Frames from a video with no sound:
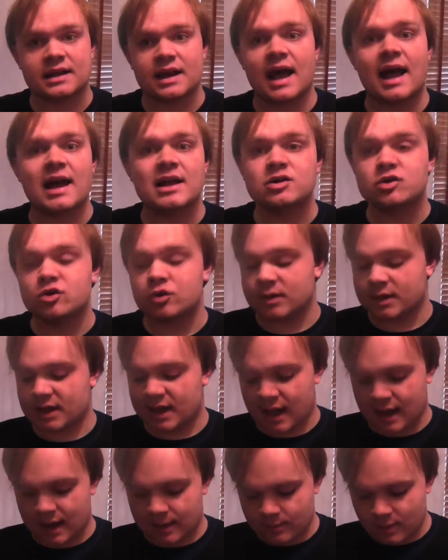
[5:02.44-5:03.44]
and Android
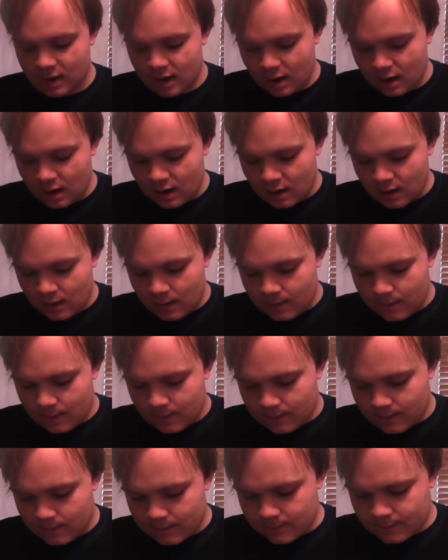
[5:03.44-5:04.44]
game.
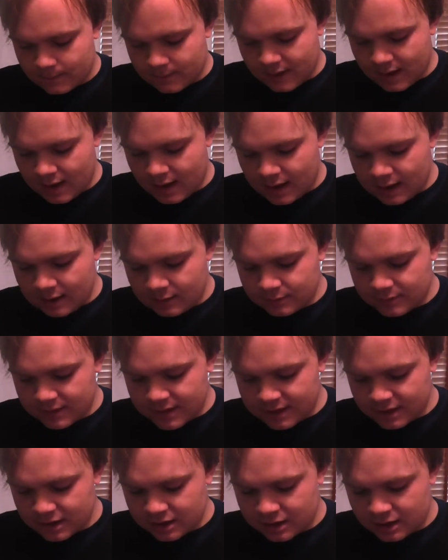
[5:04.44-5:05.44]
But I will
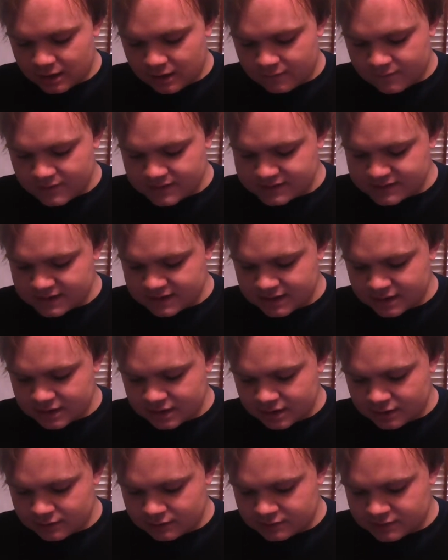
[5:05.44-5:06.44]
let you know if there's any
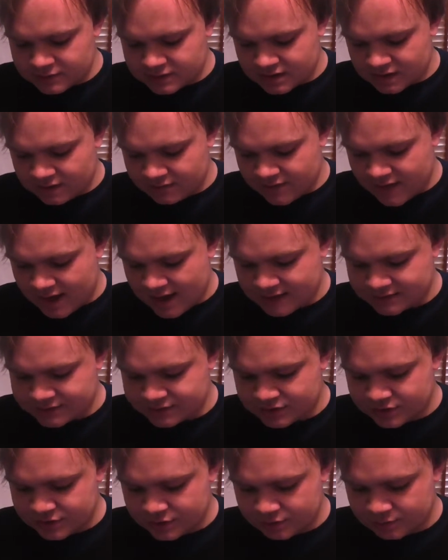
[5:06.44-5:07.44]
new stuff that
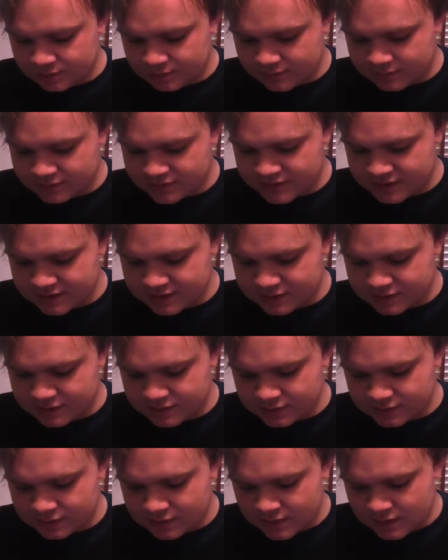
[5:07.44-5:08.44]
has to do with
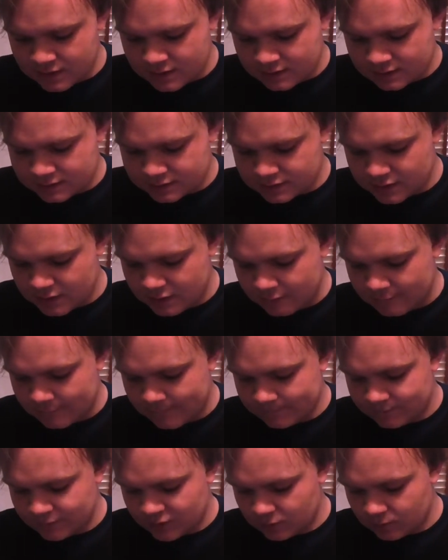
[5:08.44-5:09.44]
Season 2.